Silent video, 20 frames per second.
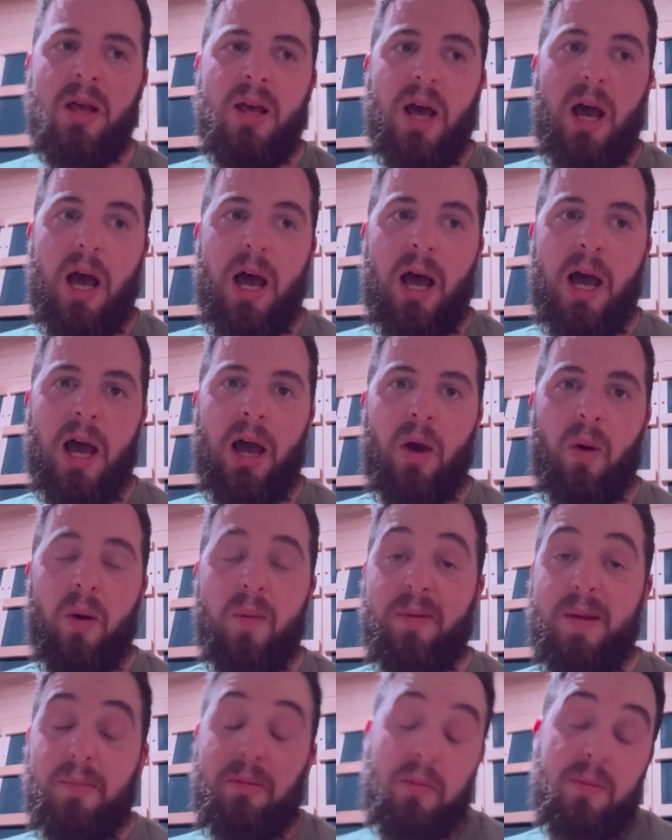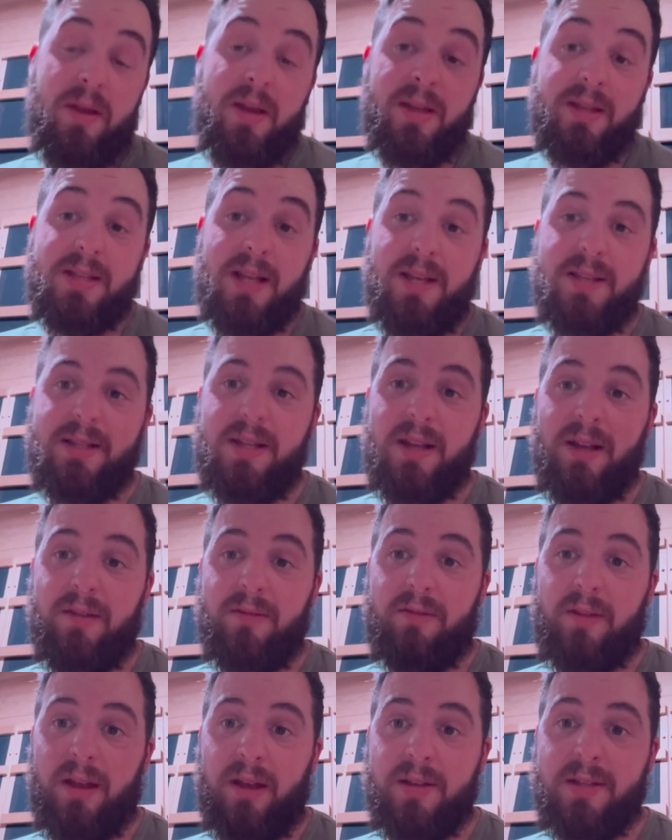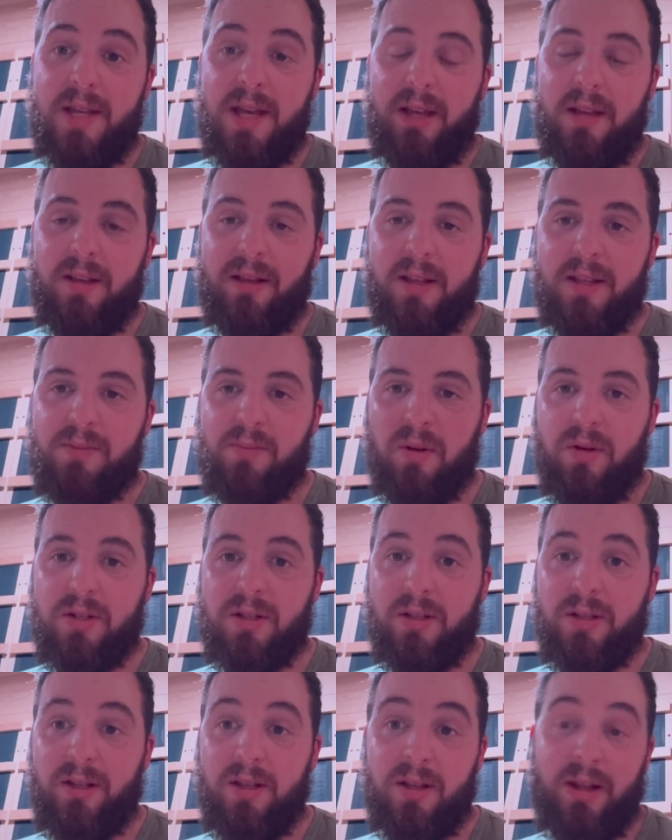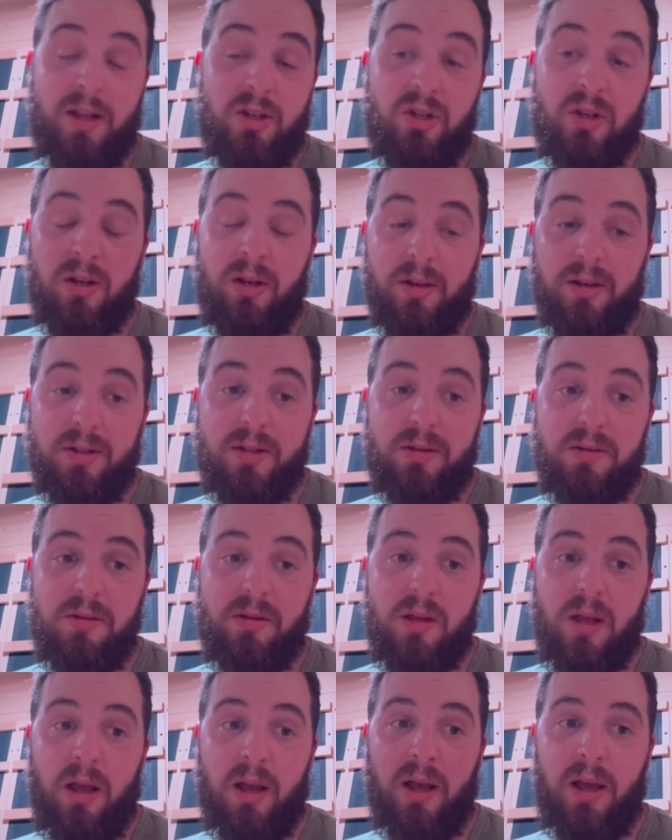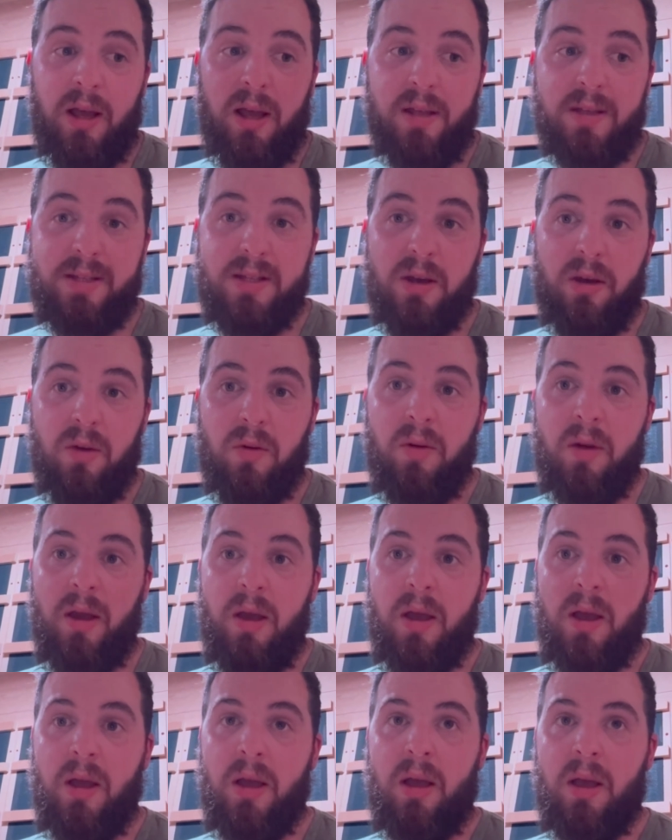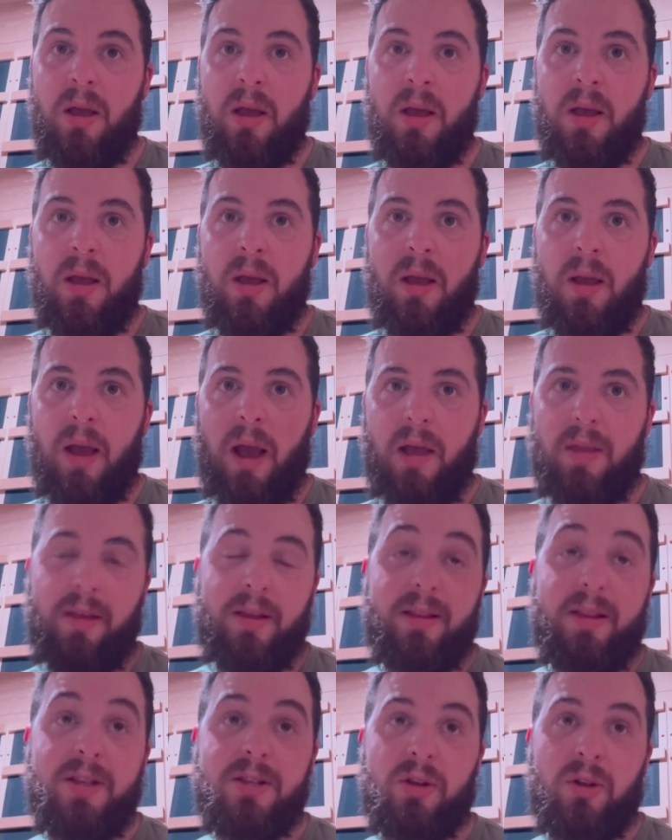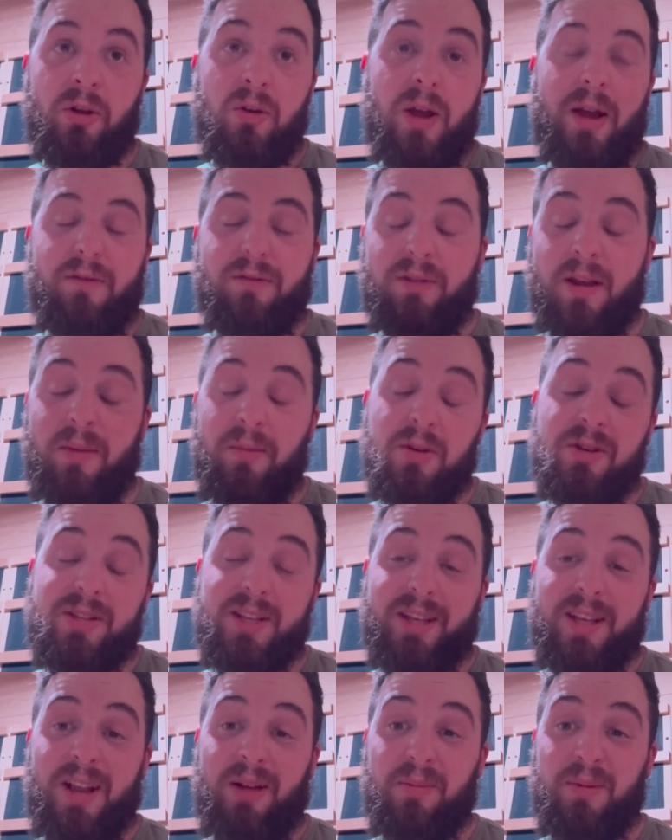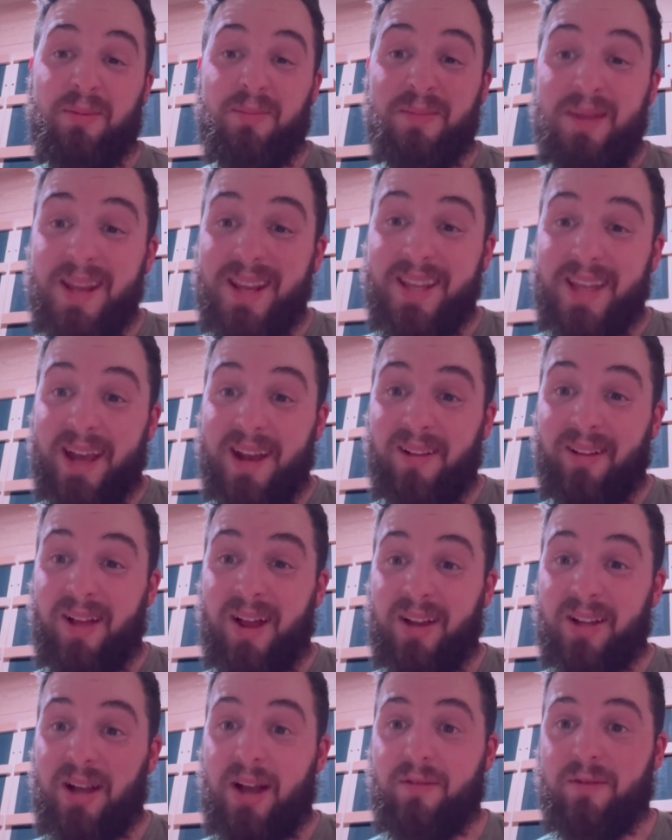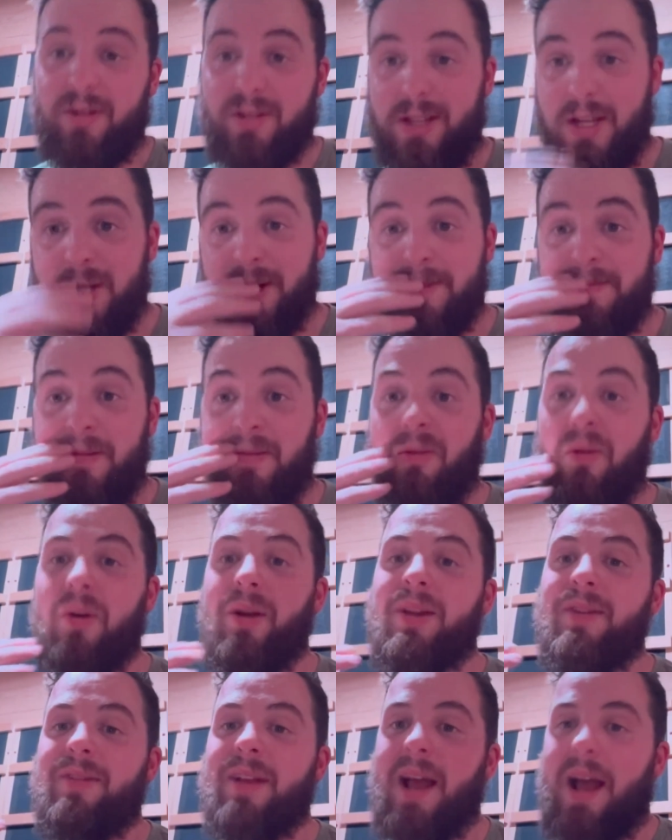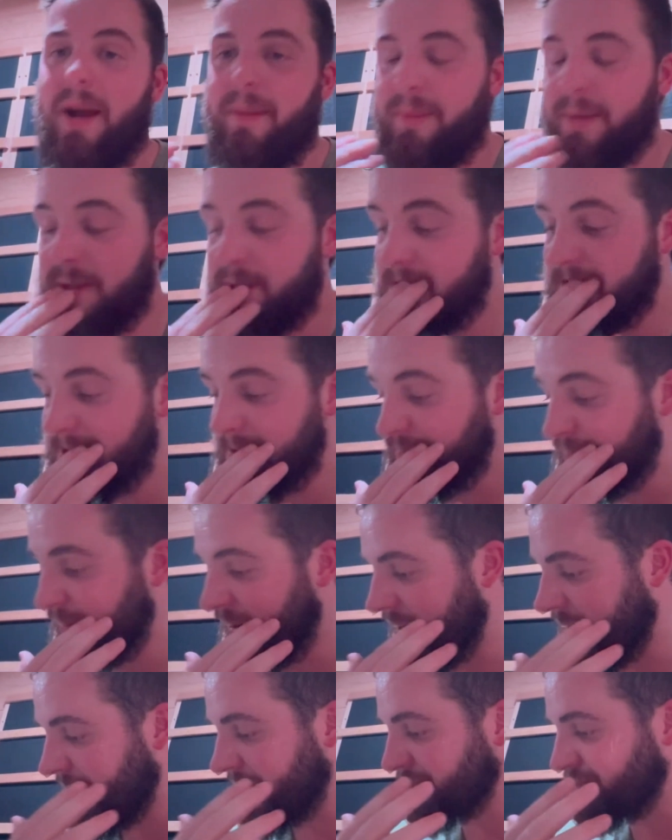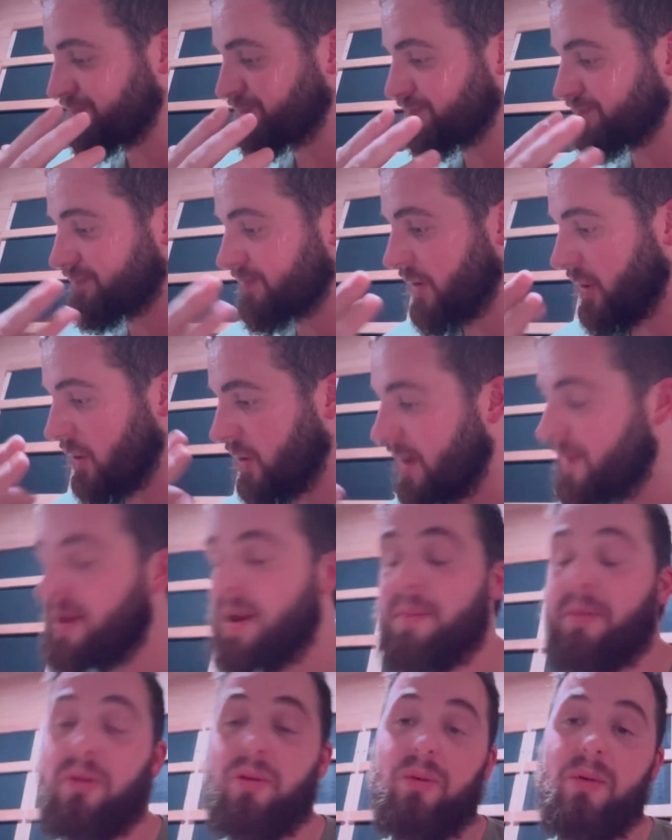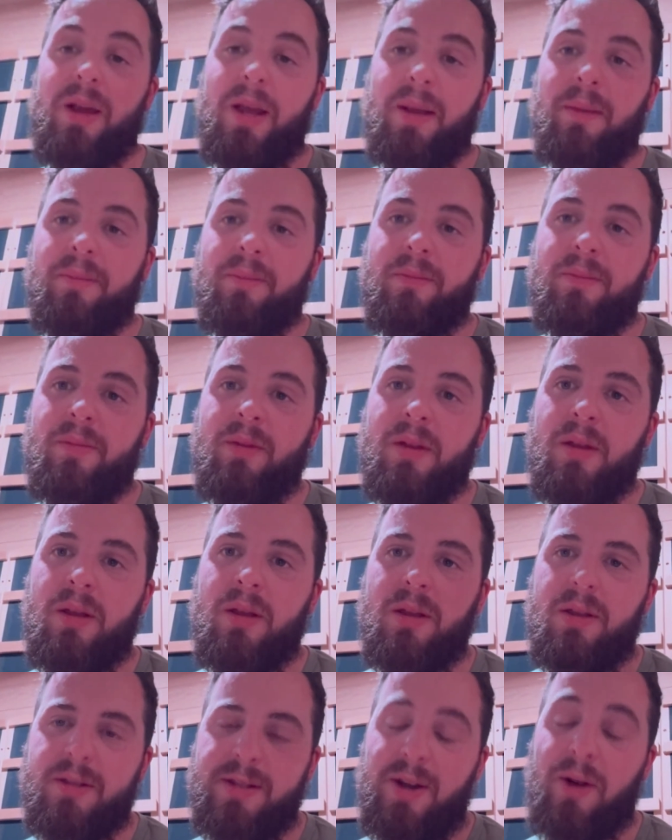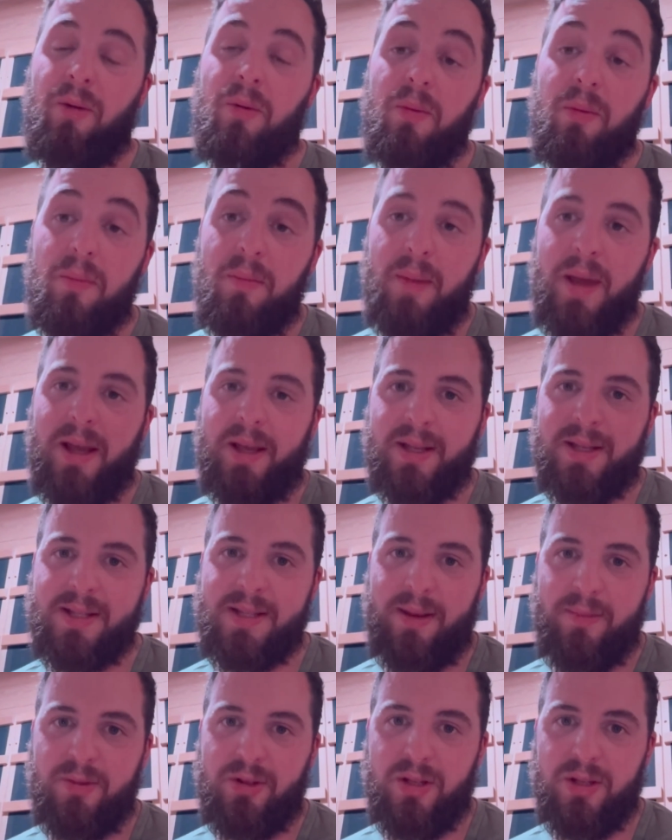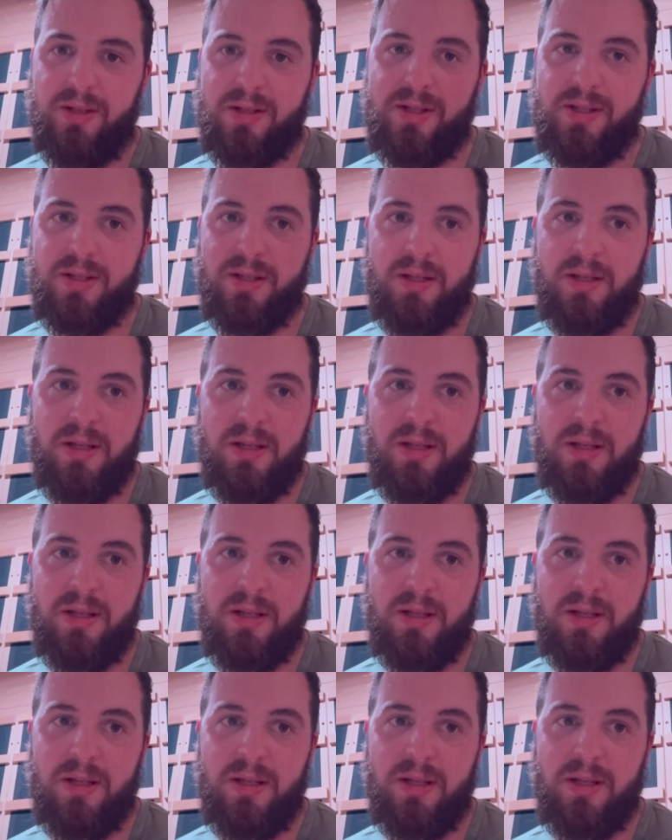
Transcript: or people being sensitive and taking things personally that they shouldn't. And so I think these are great frameworks that can help mitigate a lot of confrontation before it even happens. Agreement number 3, don't make assumptions.